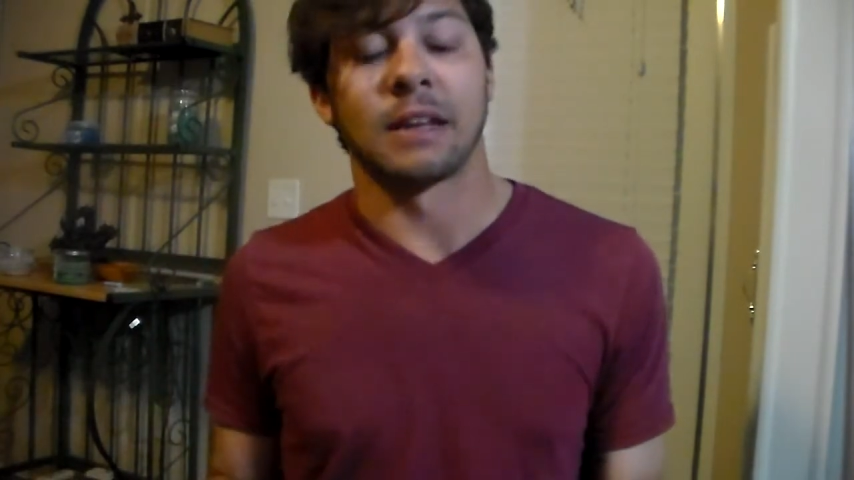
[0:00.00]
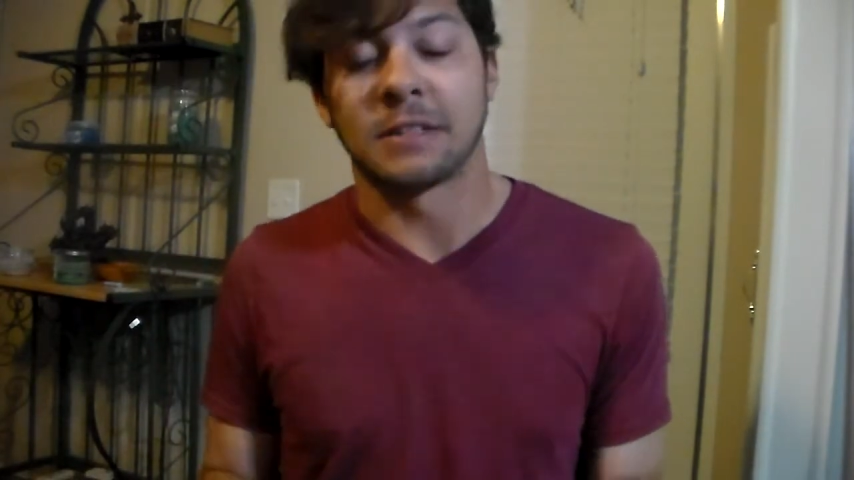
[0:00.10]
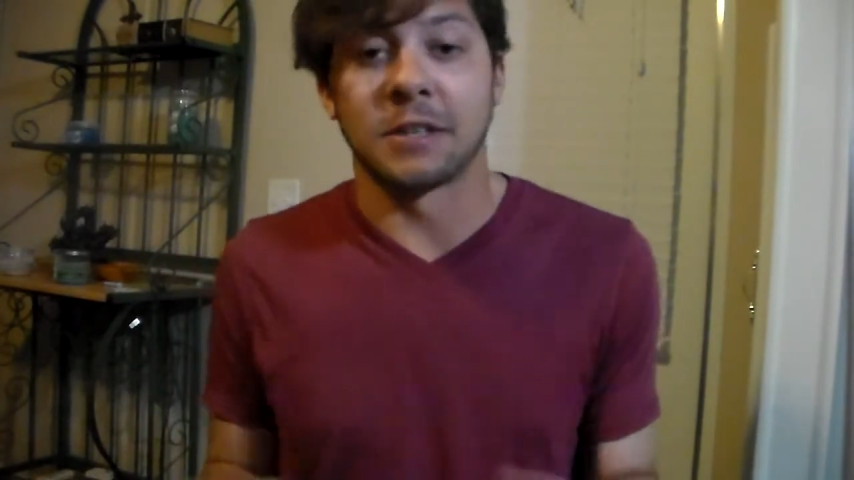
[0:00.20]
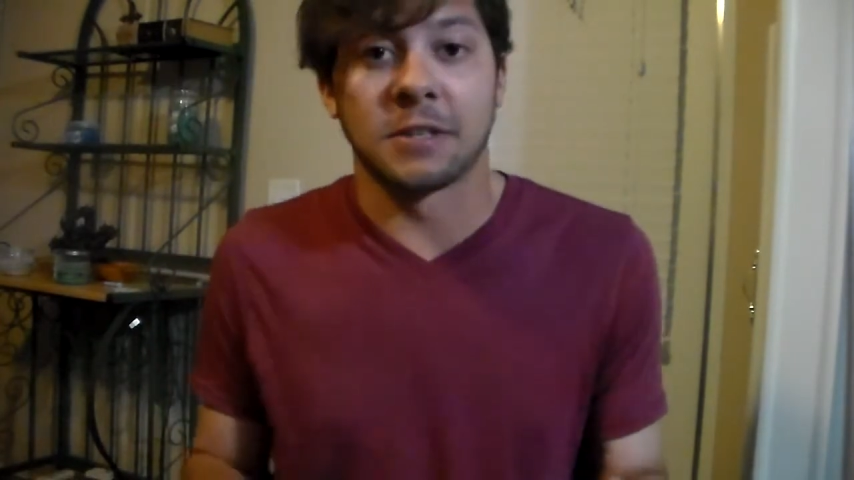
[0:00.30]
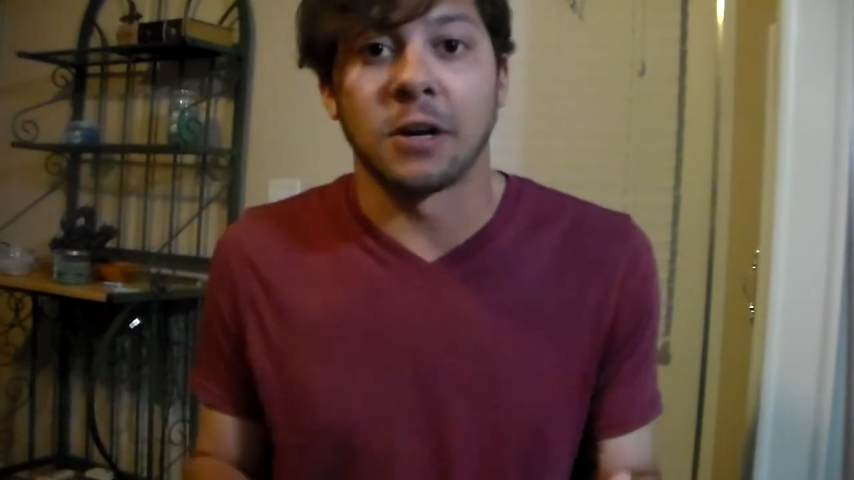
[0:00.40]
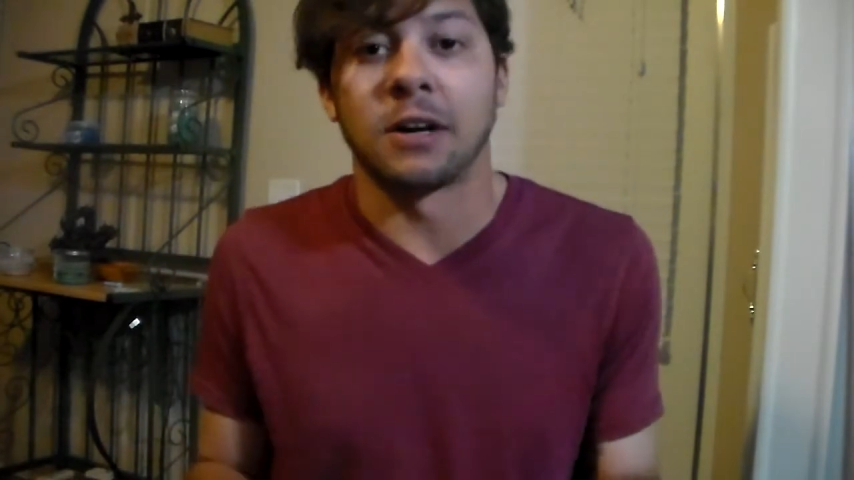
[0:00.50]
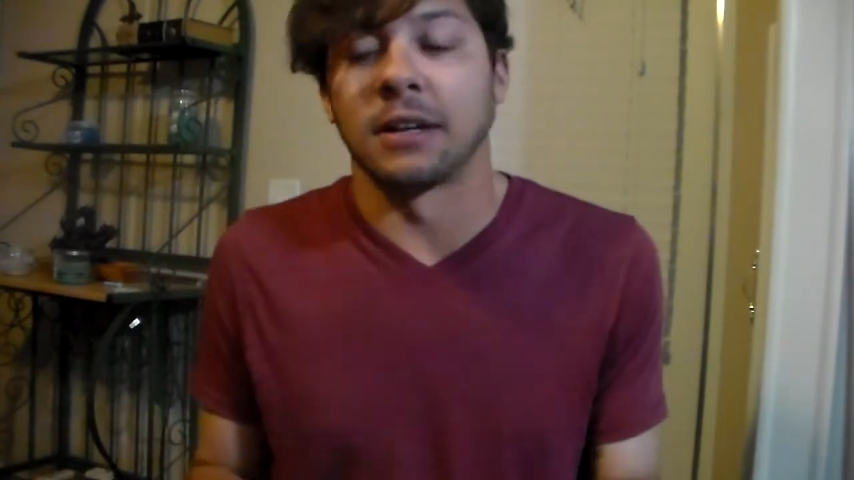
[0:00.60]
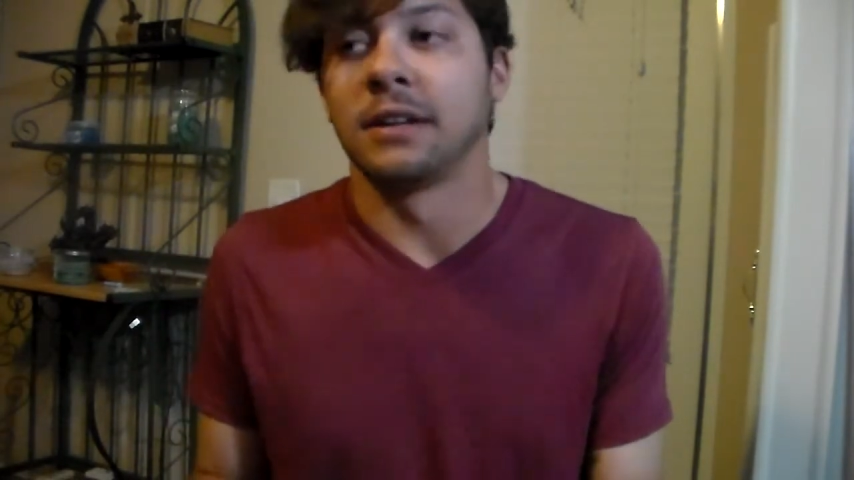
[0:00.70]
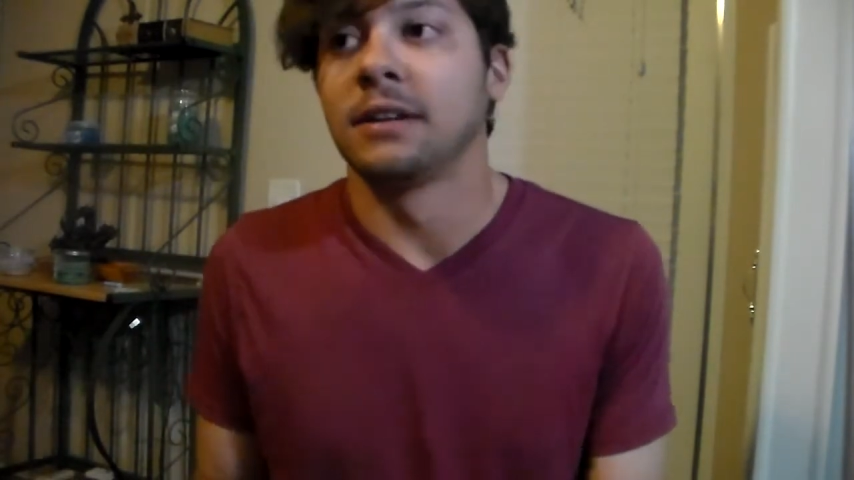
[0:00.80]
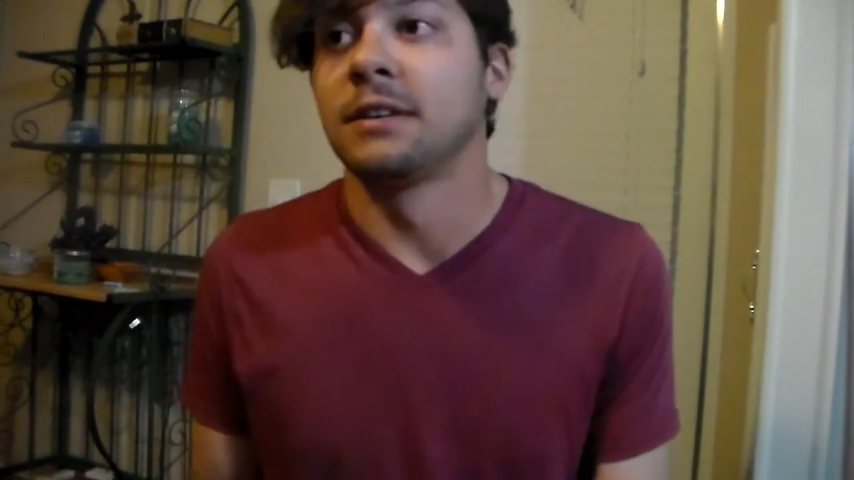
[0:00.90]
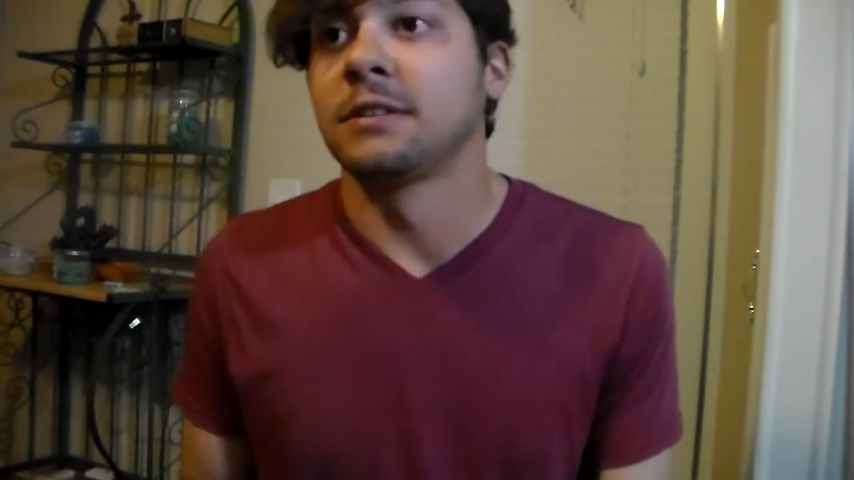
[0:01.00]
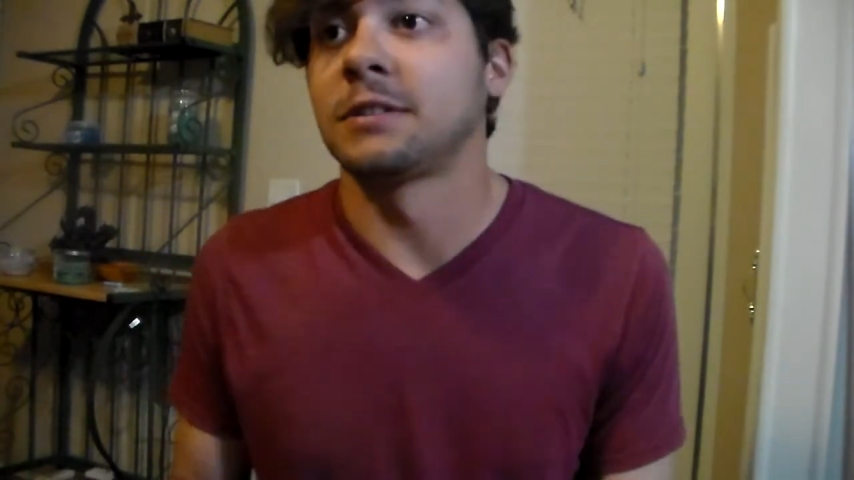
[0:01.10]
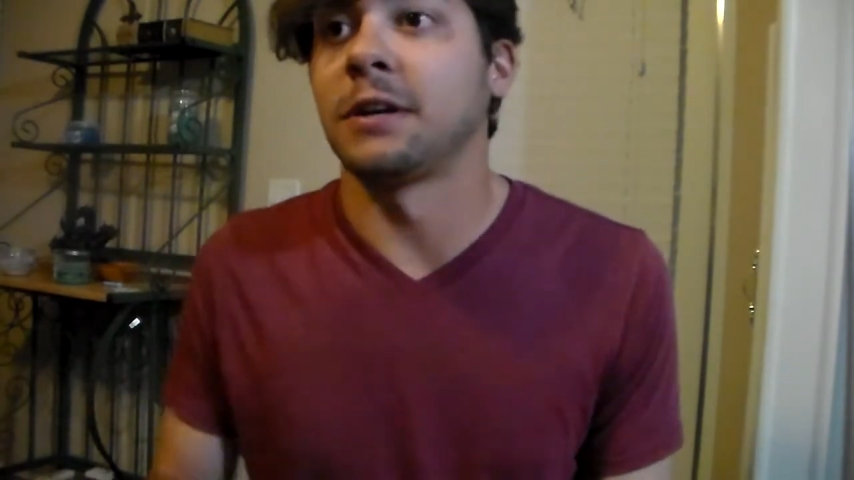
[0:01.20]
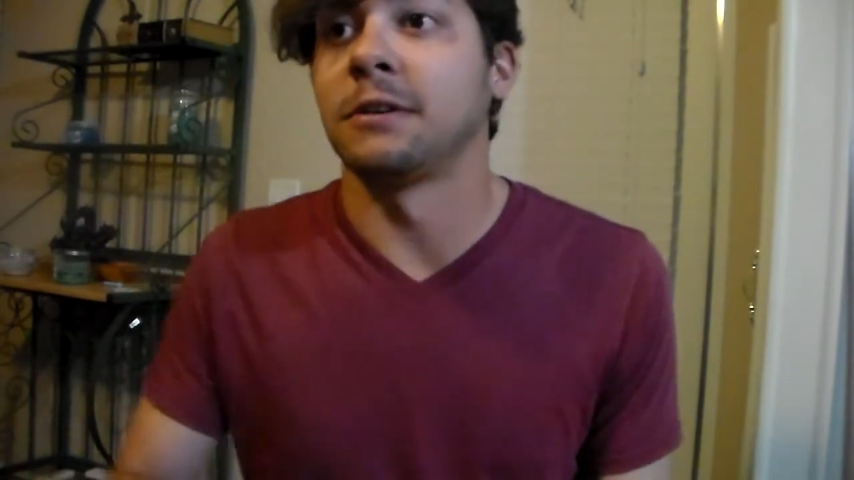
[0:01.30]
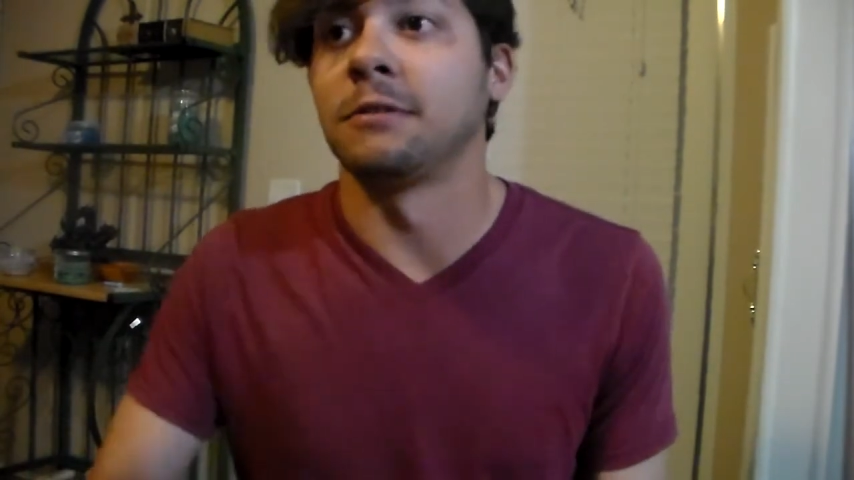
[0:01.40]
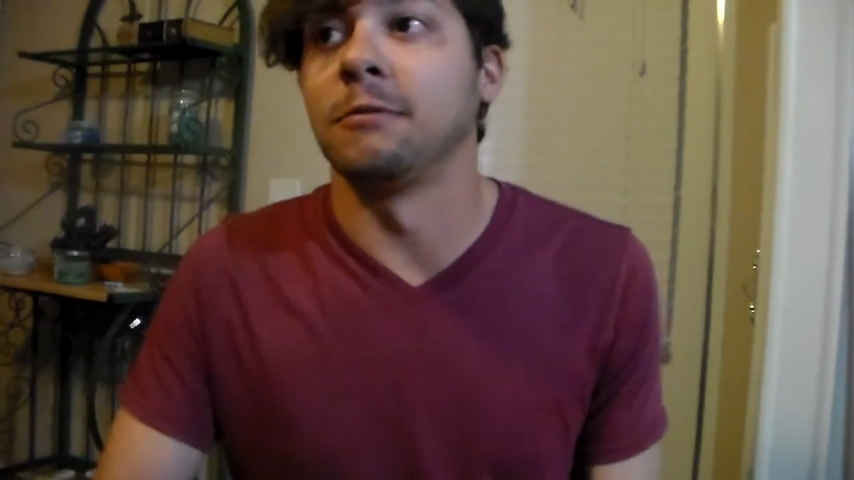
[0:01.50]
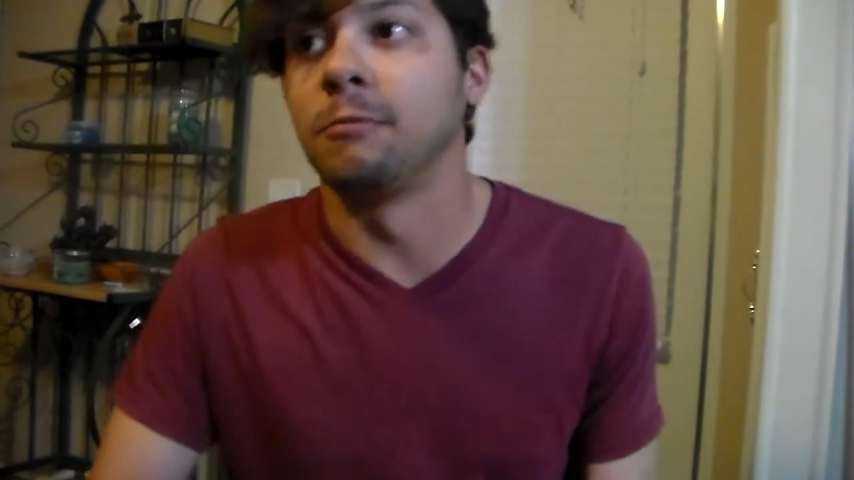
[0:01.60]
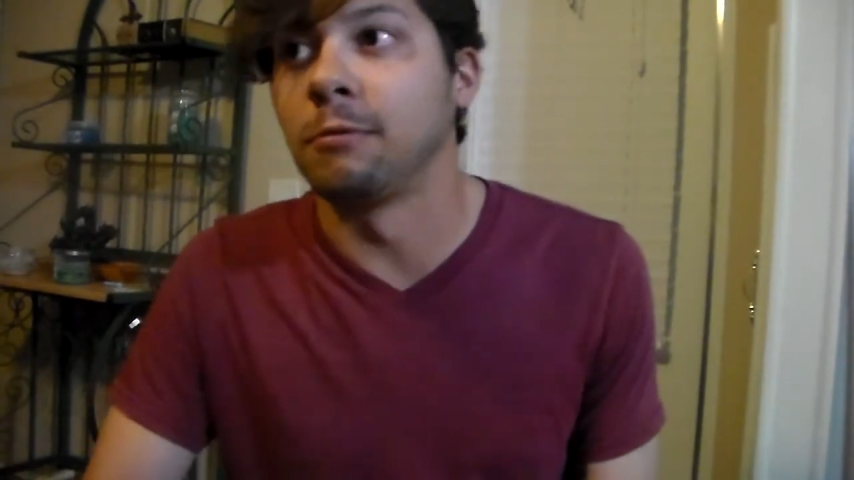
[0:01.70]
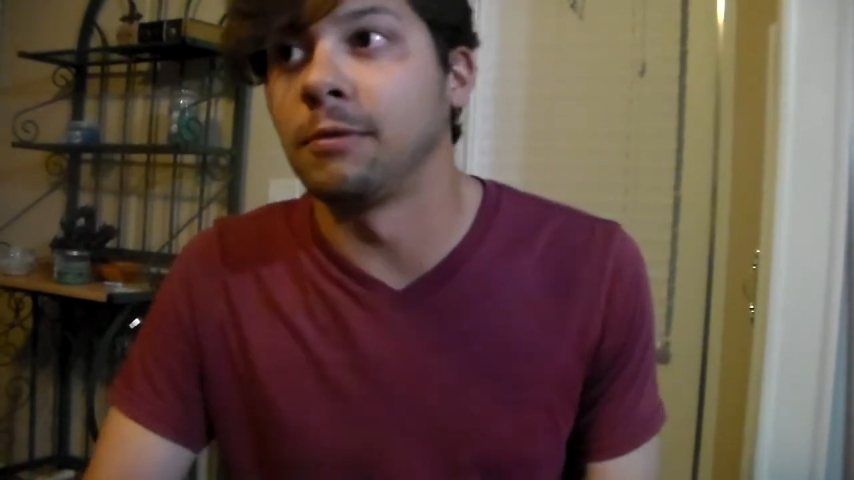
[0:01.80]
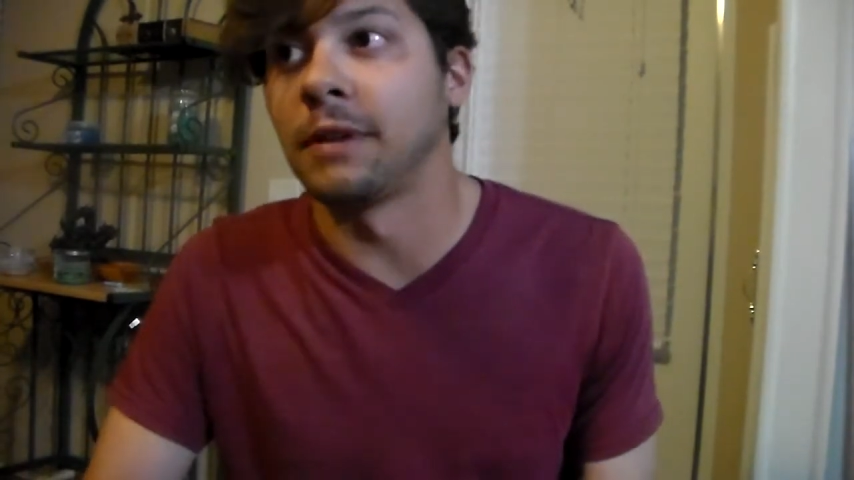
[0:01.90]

It's just gone. So